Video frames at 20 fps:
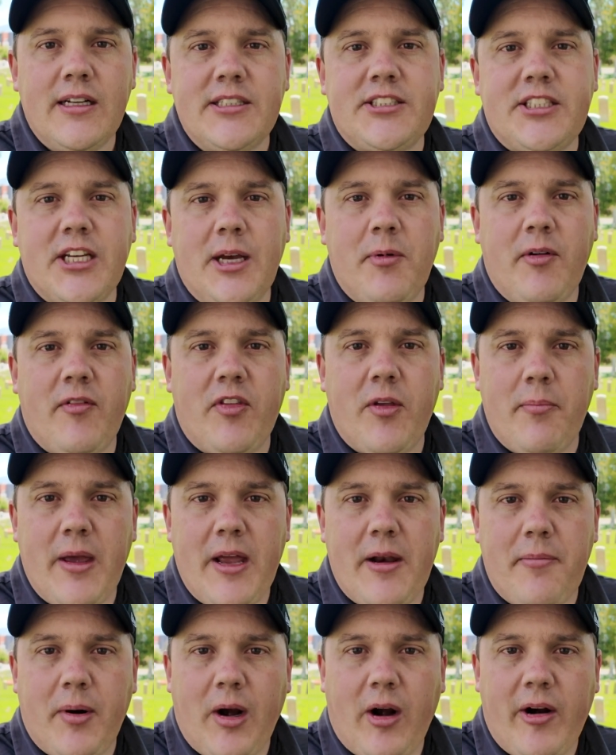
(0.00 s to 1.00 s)
Some of the
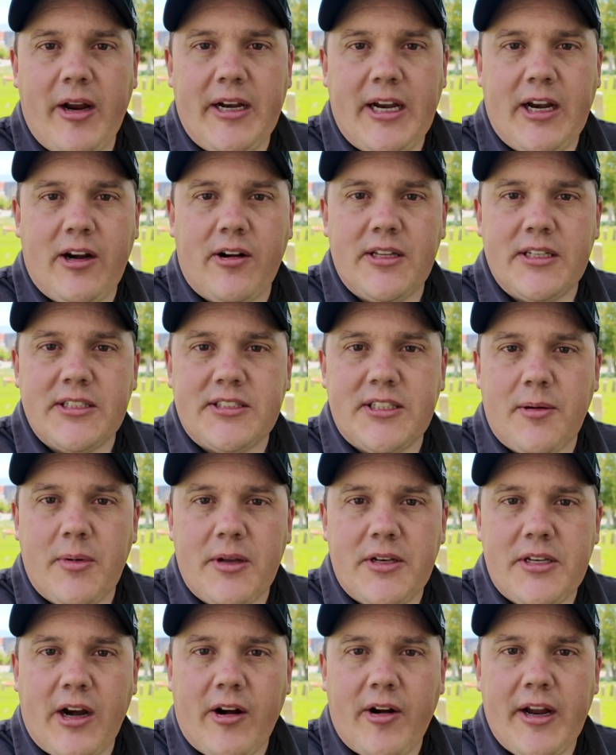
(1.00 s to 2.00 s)
men buried here in the
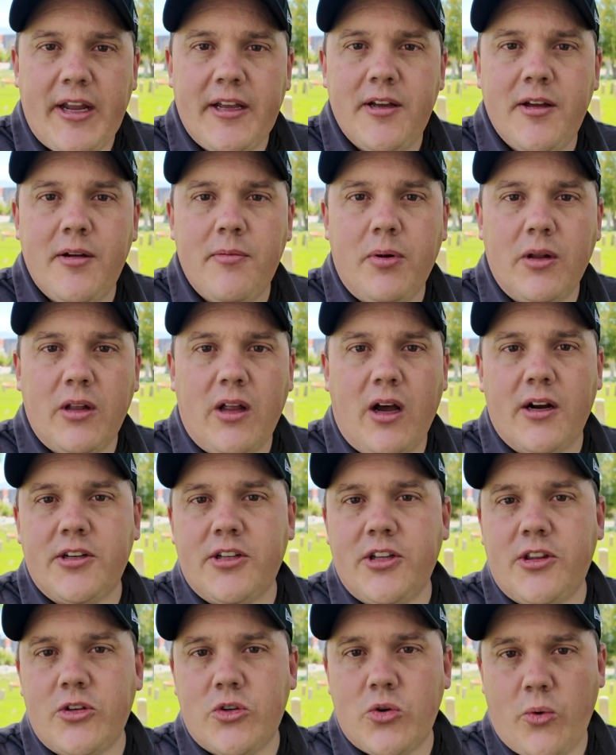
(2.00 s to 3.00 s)
cemetery belonged
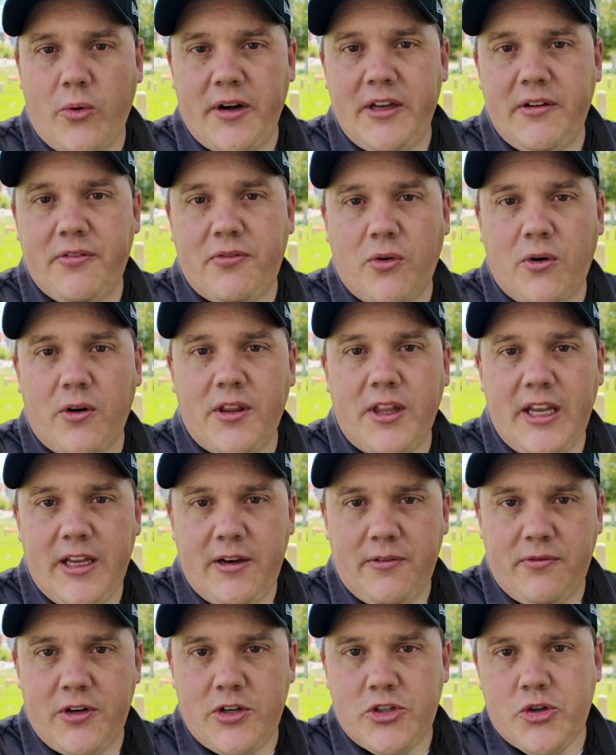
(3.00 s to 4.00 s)
to the 24th
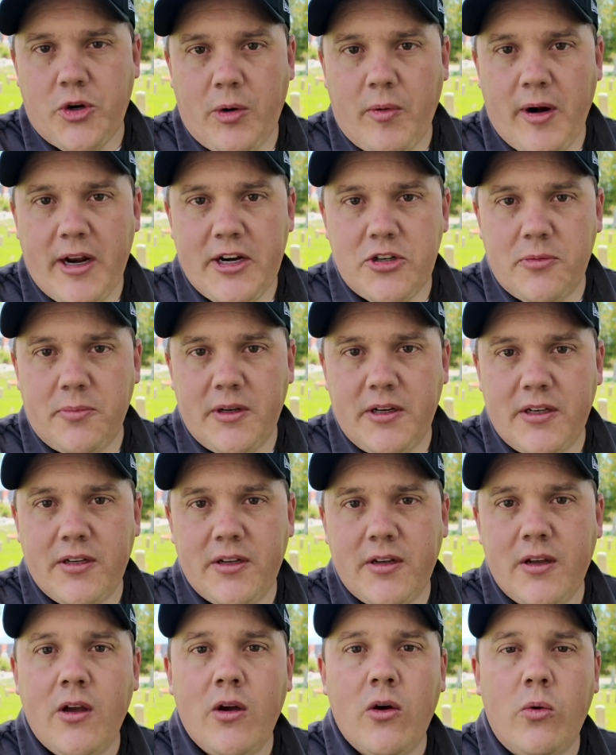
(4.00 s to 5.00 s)
Infantry Regiment,
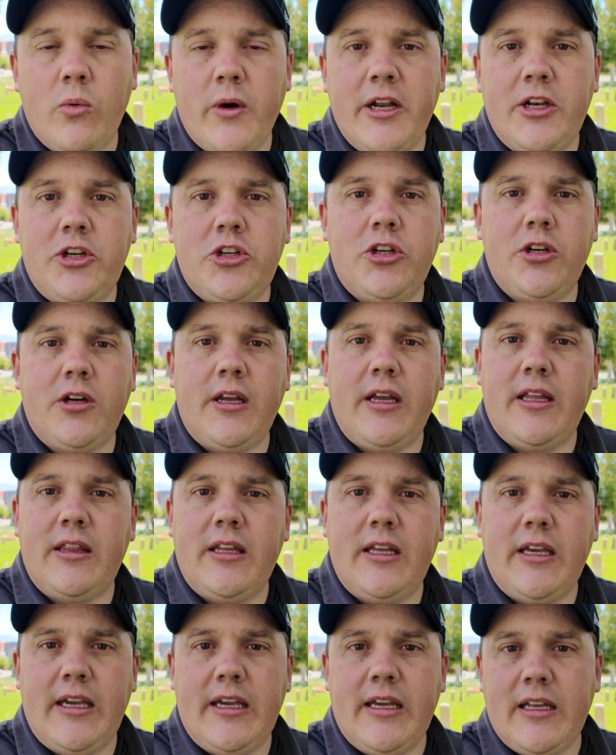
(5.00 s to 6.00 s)
which in
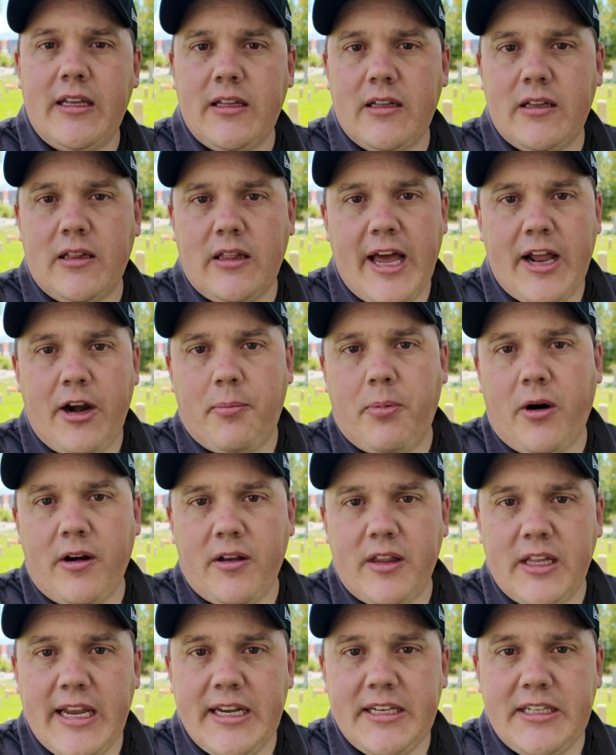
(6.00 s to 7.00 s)
the latter part
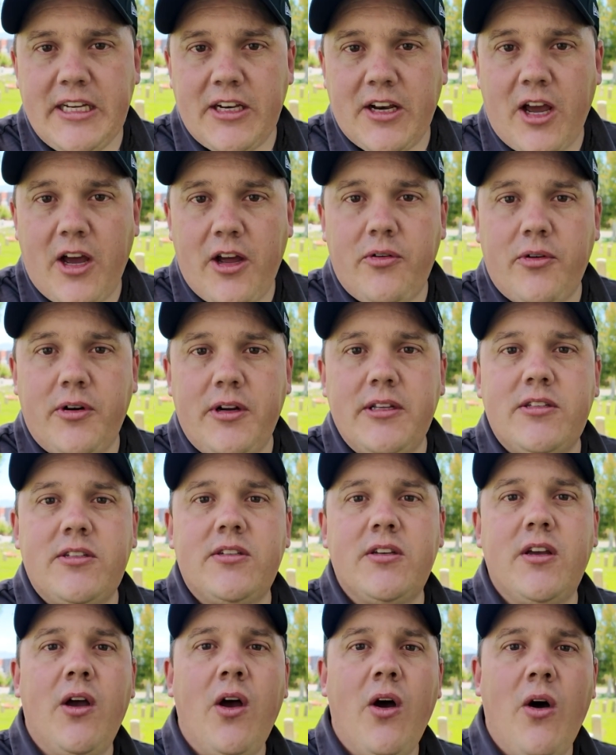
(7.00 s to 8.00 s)
of the
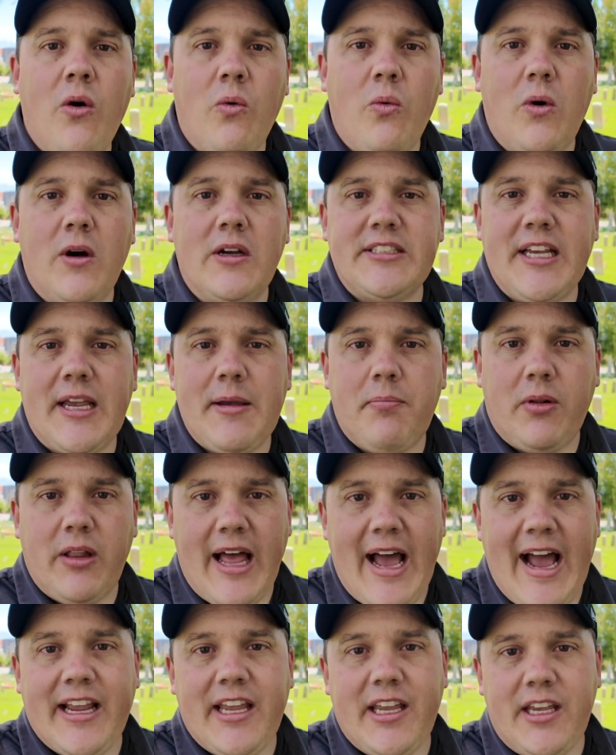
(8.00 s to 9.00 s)
1800s was a
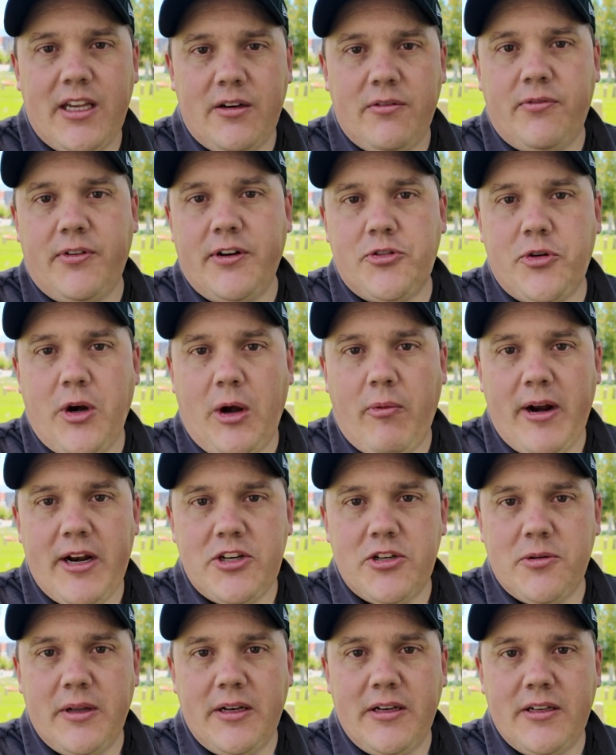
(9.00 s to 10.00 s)
black infantry
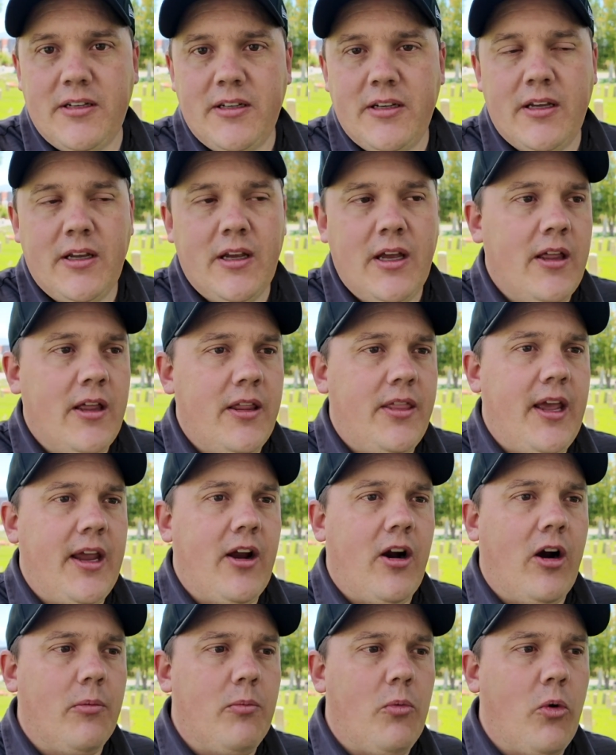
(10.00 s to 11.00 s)
regiment. They
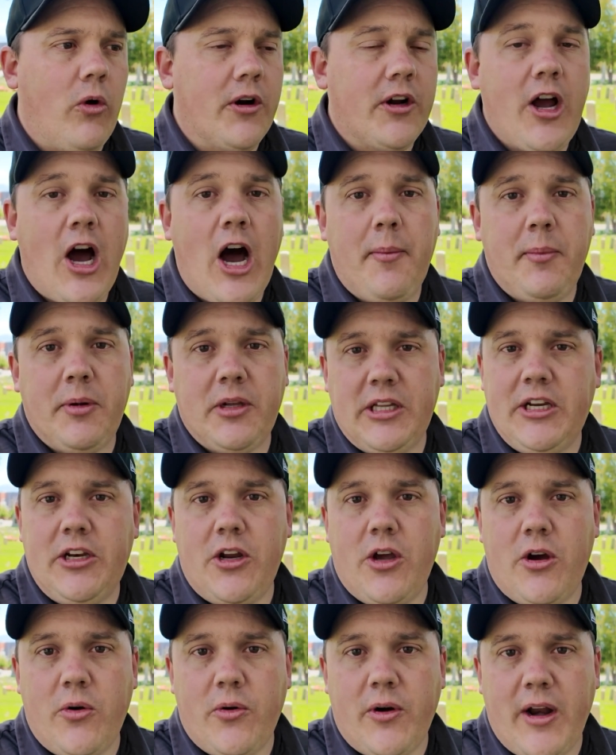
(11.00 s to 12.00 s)
are more commonly
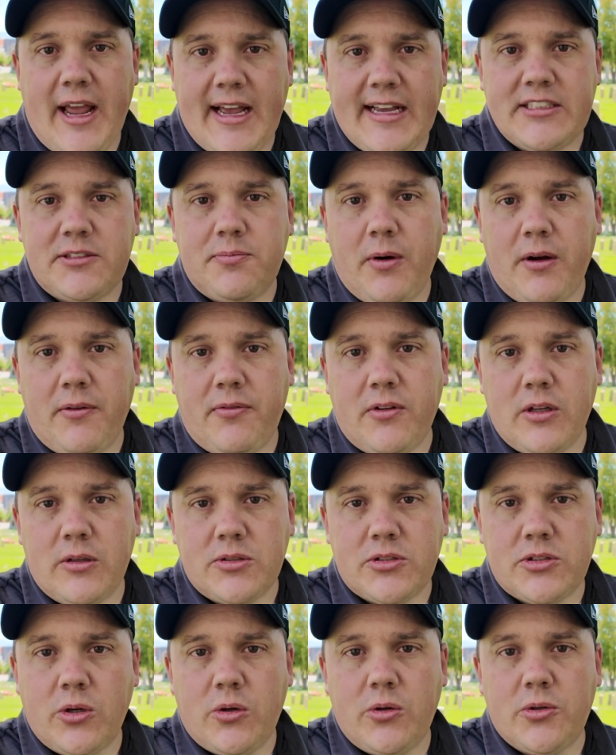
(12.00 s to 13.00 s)
known as Buffalo
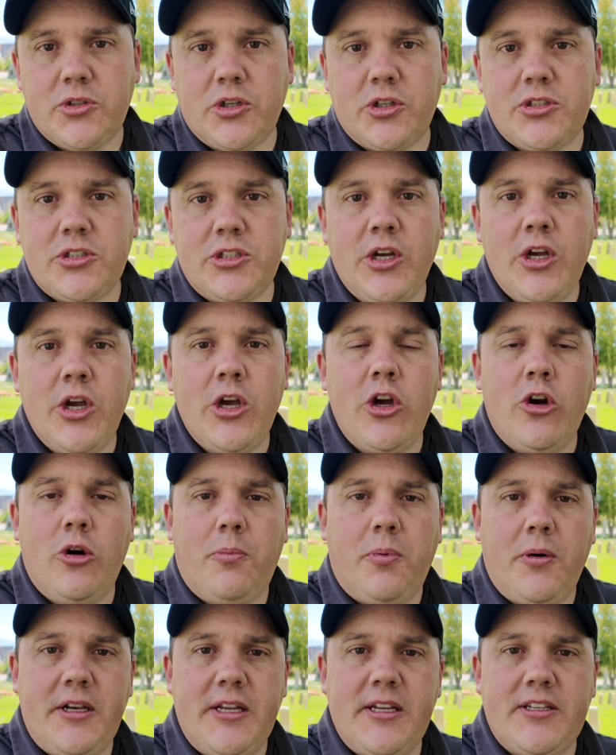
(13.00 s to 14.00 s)
Soldiers who
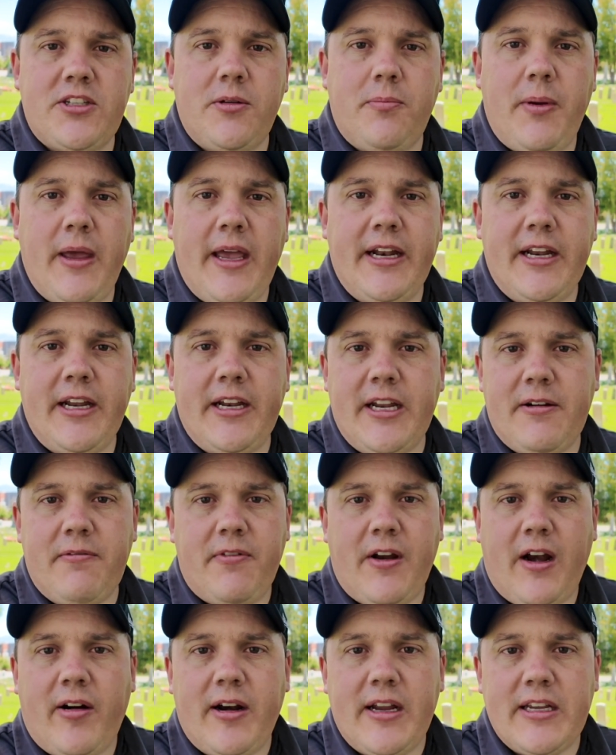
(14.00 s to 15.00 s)
participated in
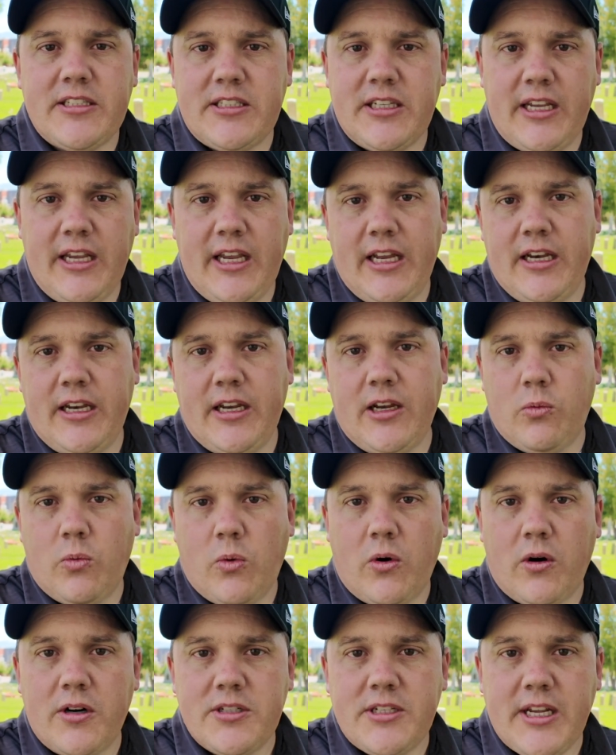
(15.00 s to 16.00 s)
various Indian
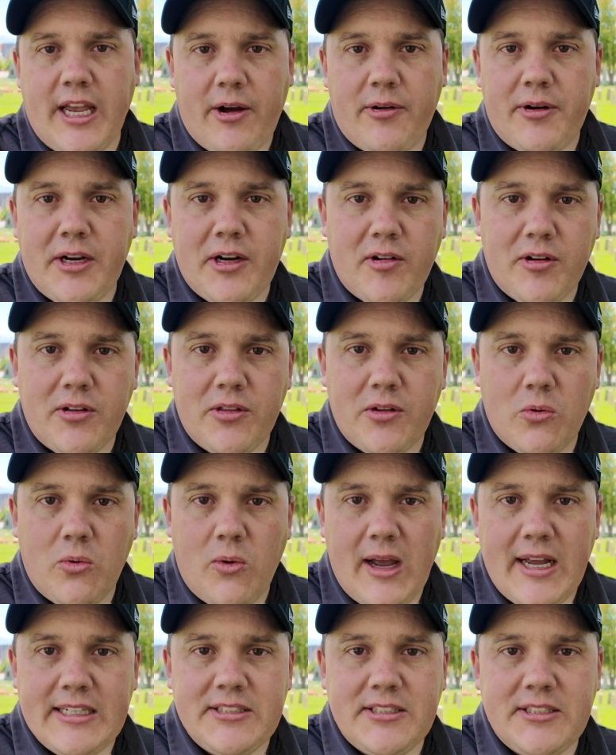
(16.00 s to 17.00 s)
wars out here in the
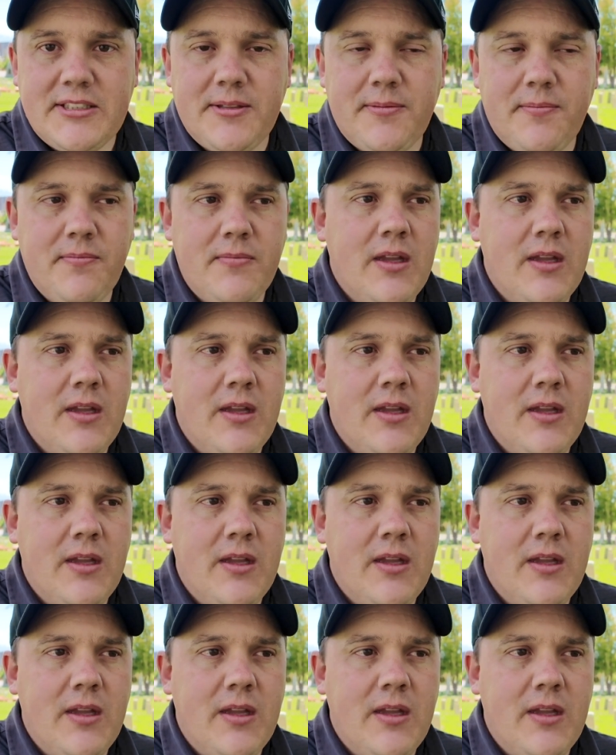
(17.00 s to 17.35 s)
West.